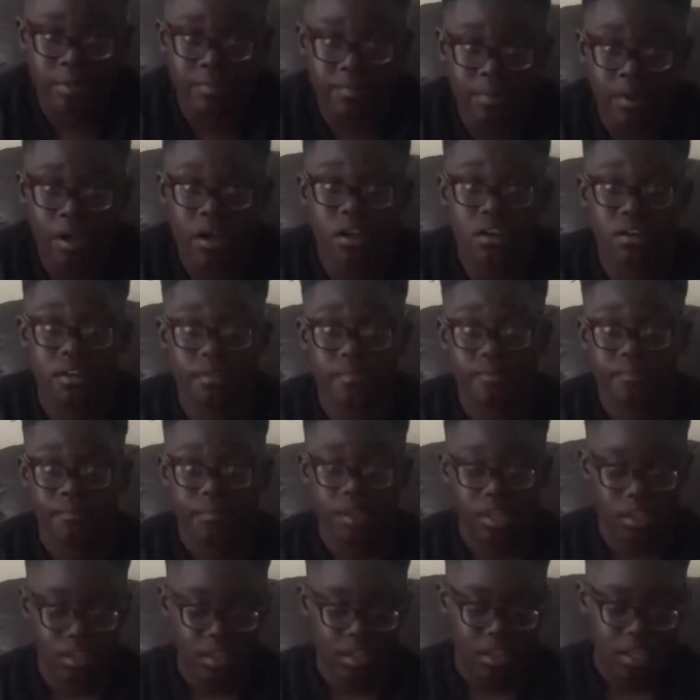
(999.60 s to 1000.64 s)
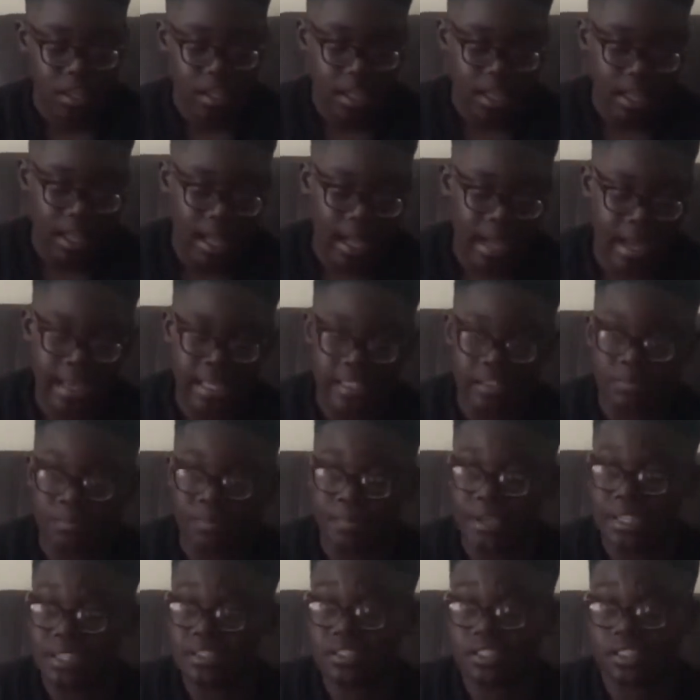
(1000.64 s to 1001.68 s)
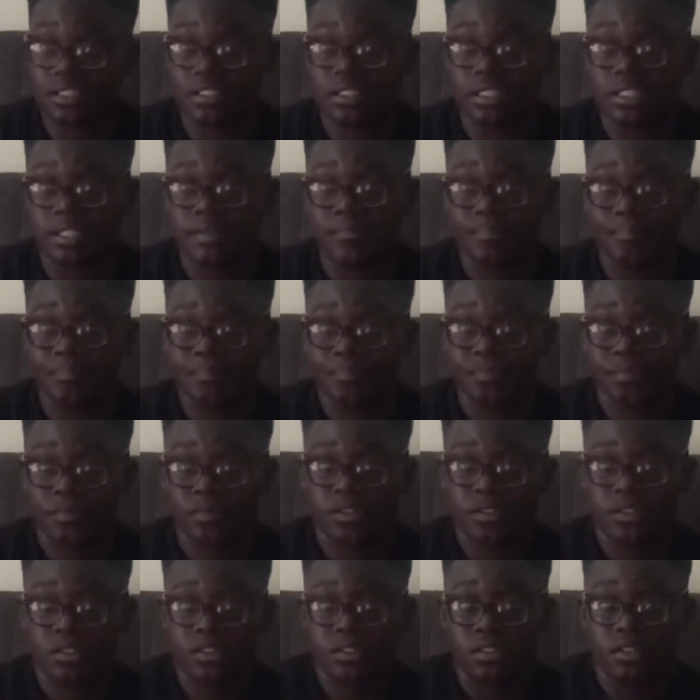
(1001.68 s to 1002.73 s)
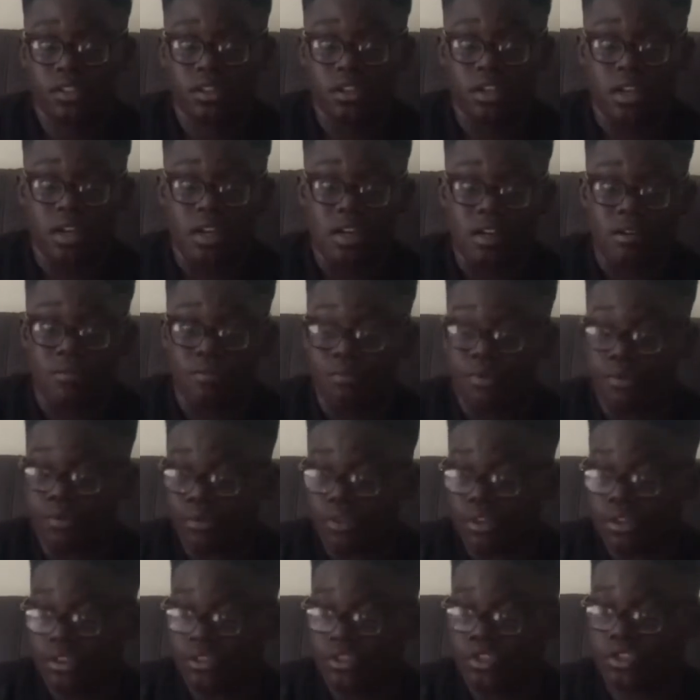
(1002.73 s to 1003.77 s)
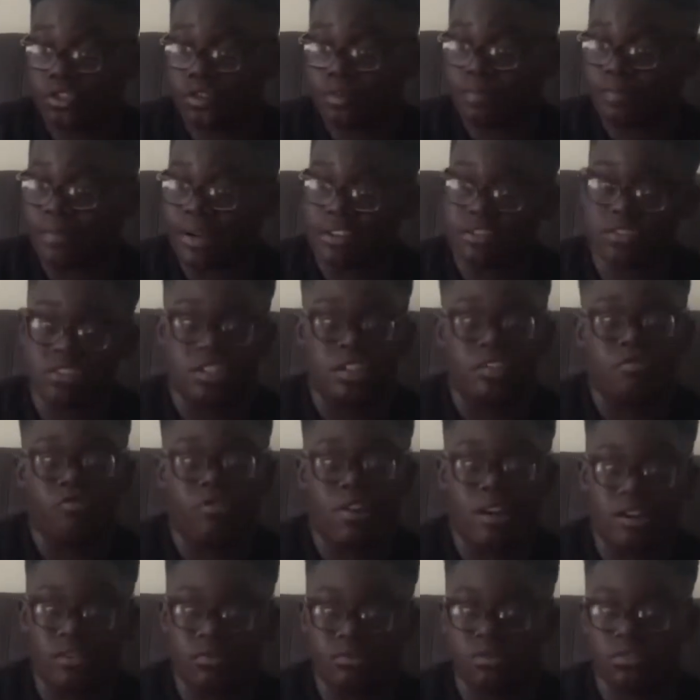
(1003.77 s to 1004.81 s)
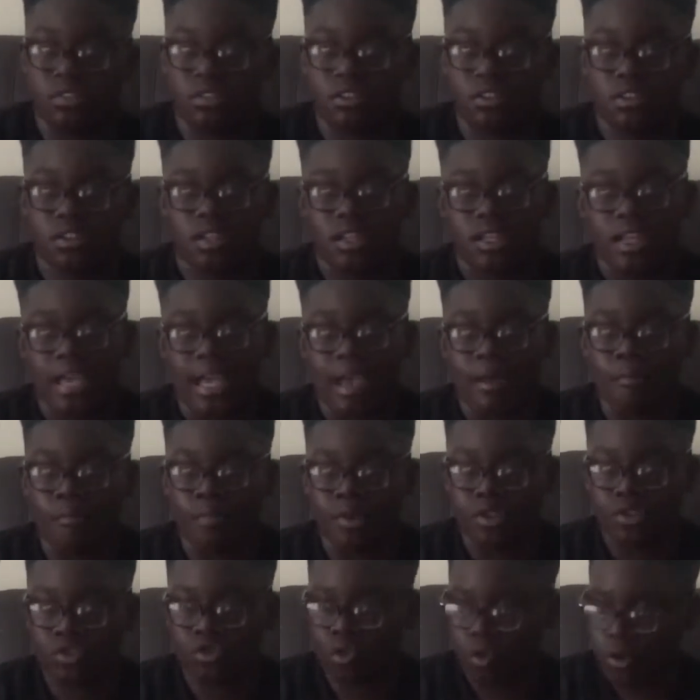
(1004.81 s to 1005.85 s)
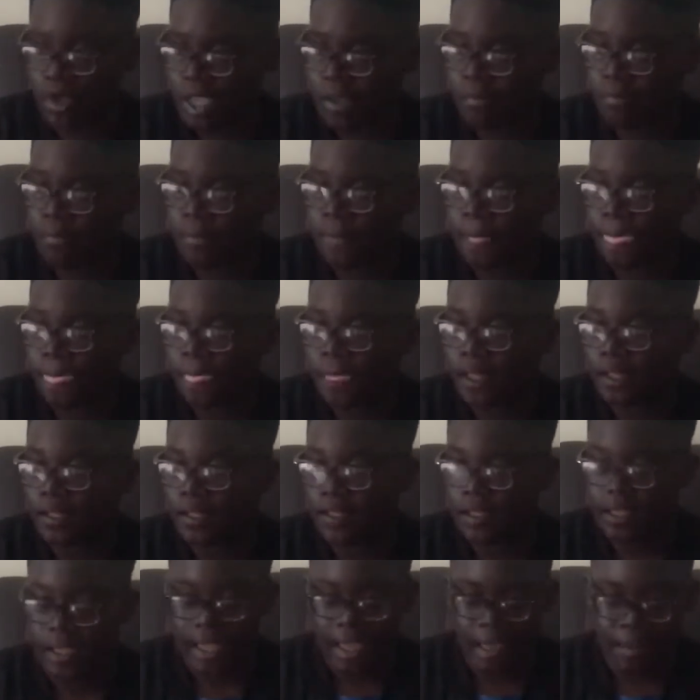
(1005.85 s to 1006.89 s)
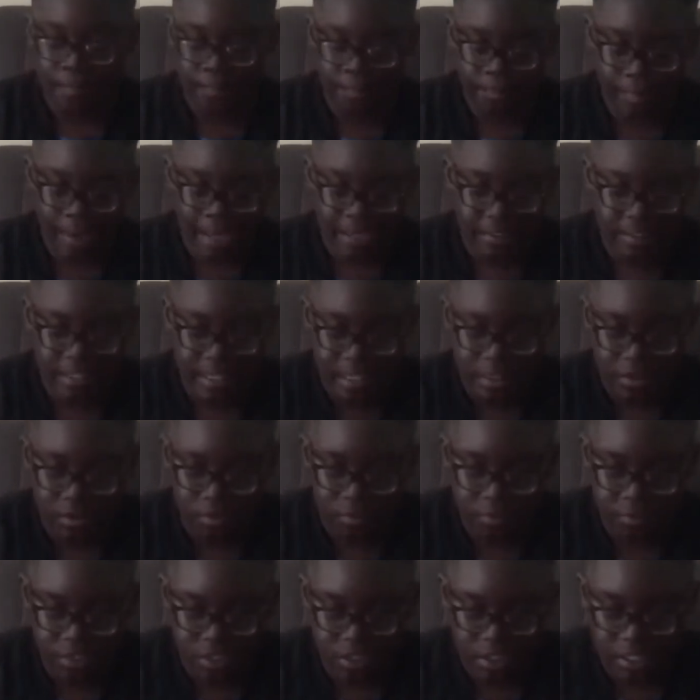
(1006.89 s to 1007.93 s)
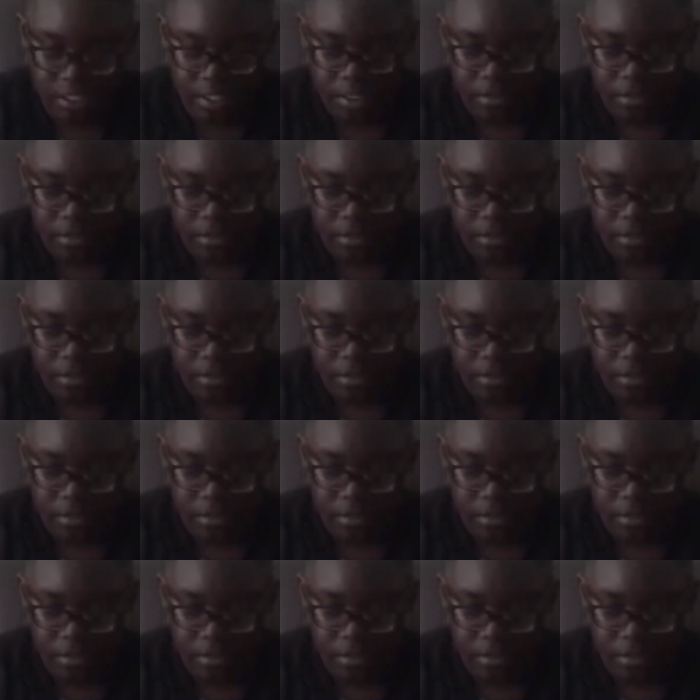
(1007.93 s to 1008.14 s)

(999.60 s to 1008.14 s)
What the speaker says: park, and basically we were just bouncing around and we saw him. And back then, obviously,